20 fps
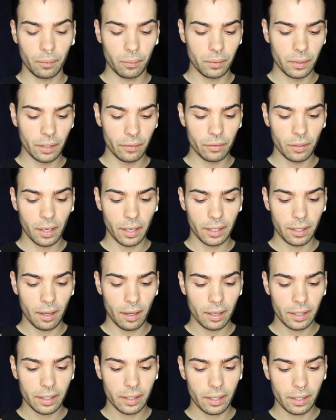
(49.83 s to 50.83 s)
Whenever I
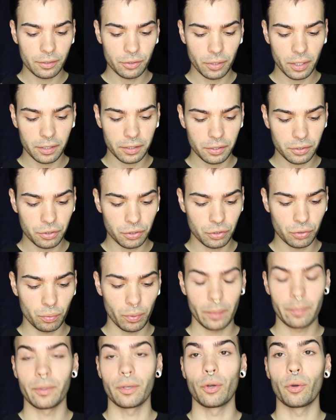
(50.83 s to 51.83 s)
got it, I tried to just
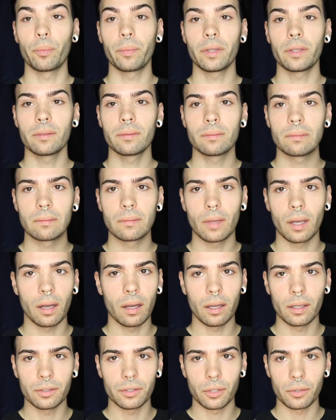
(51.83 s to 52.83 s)
rip it open.
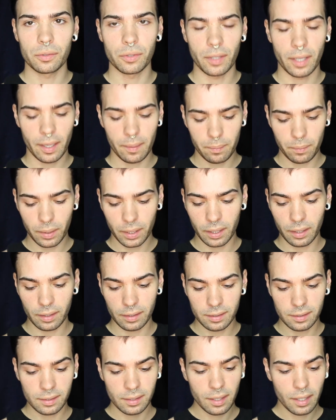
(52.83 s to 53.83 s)
Don't do that,
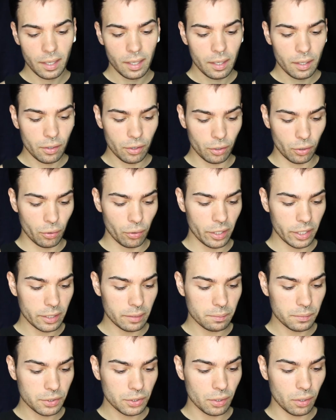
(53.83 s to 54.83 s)
because the
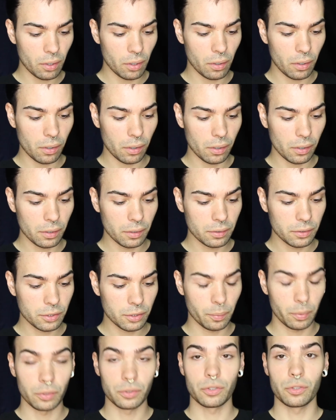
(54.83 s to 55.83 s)
creams are
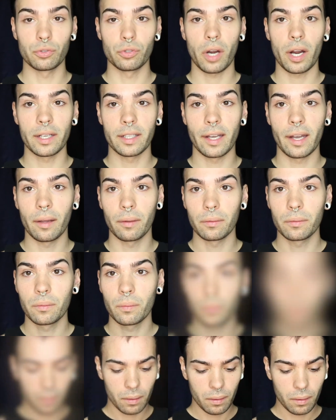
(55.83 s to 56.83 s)
supposed to dry down.
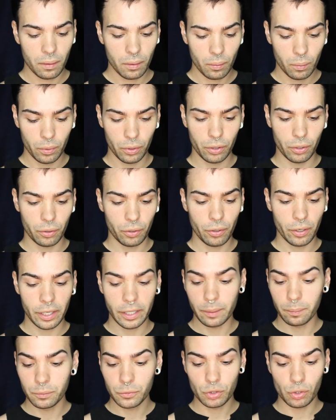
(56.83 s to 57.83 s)
With the
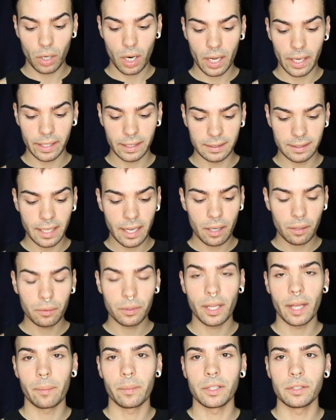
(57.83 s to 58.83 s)
cream drying down,
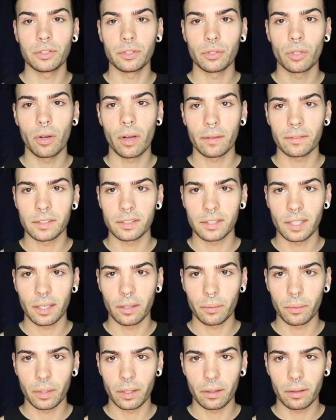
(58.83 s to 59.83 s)
that means you don't have to set
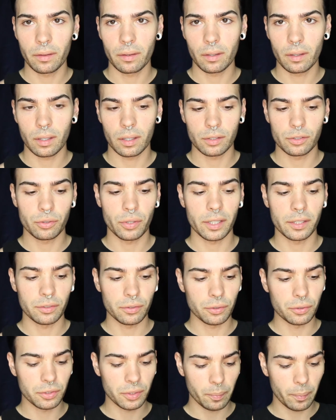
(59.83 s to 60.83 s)
it with
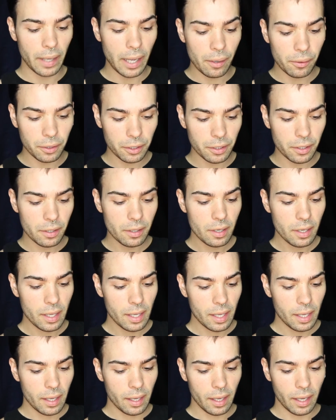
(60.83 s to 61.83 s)
translucent powder,
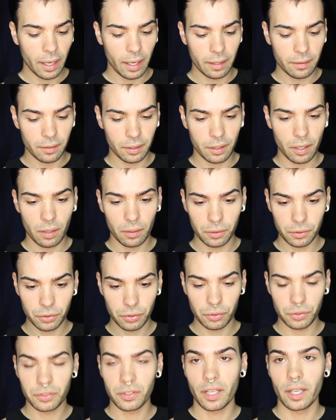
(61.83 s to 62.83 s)
and the colors
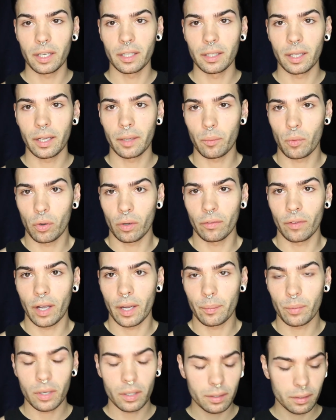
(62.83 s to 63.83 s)
will stay like more
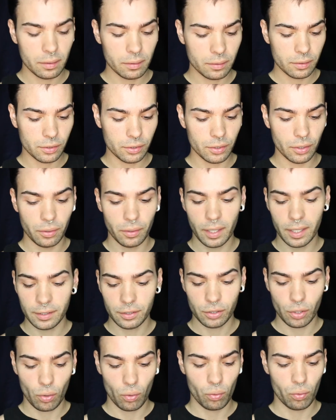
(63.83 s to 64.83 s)
vibrant, so
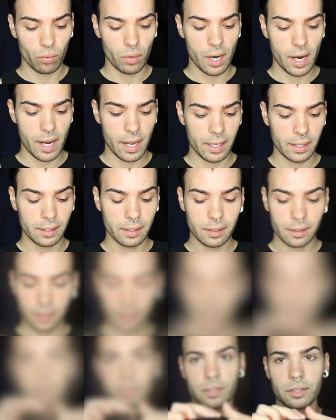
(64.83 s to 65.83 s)
that's rad.
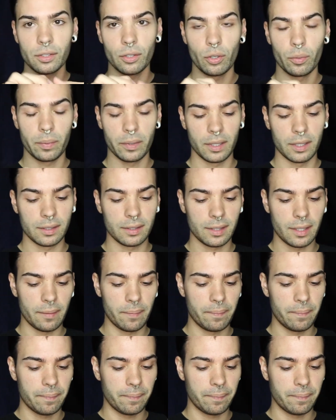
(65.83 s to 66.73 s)
Let's open this up.